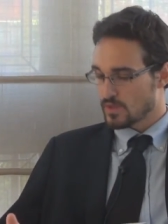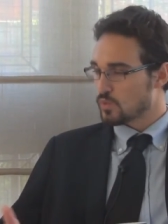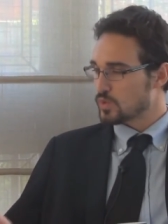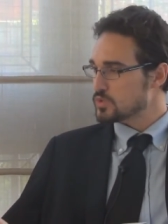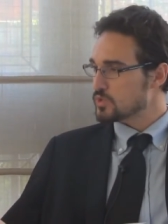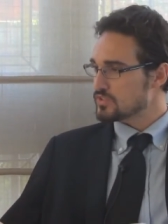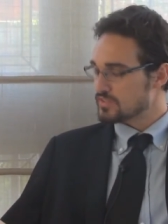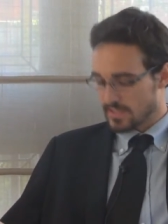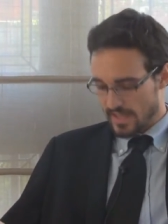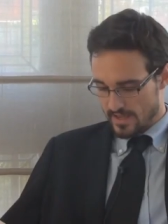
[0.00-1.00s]
Which would you
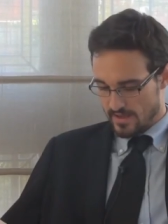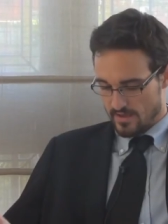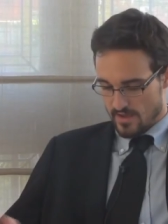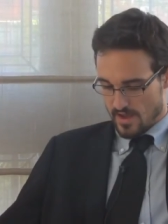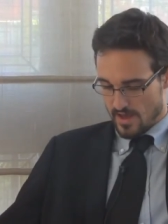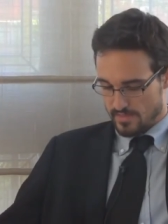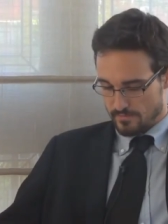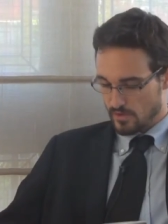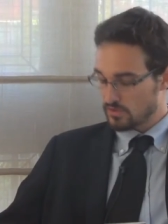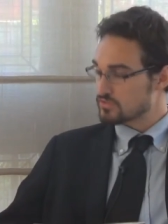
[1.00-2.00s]
say are the
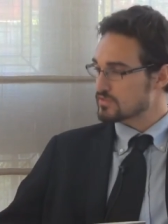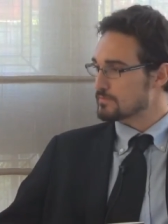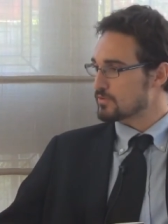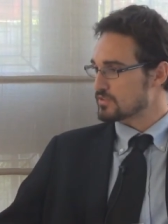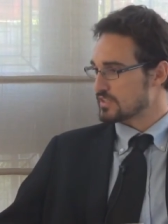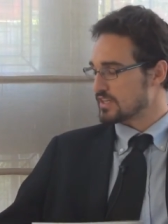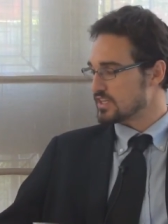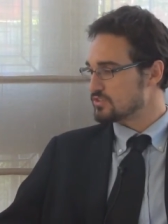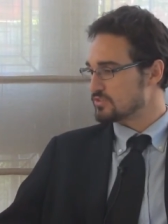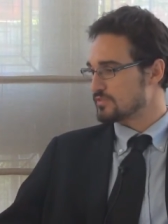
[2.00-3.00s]
most important
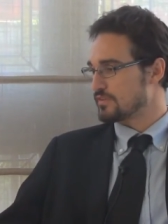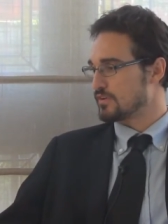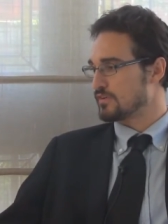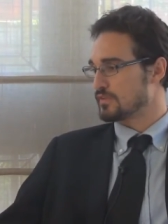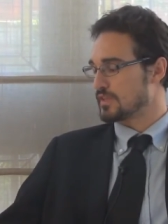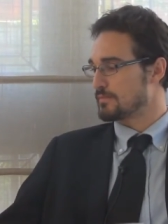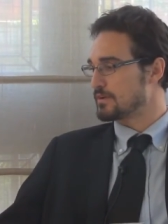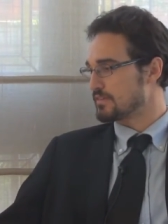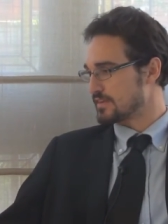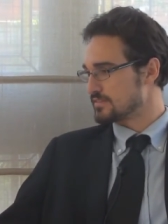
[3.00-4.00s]
issues for the
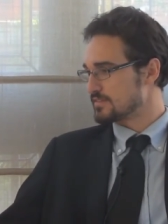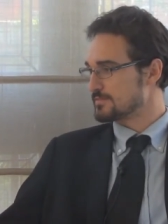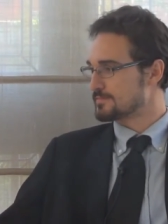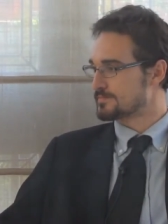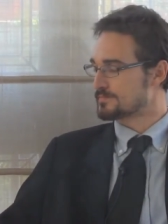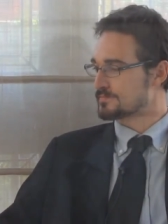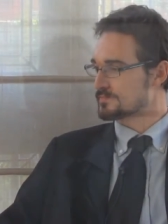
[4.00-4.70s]
Americans? Sure.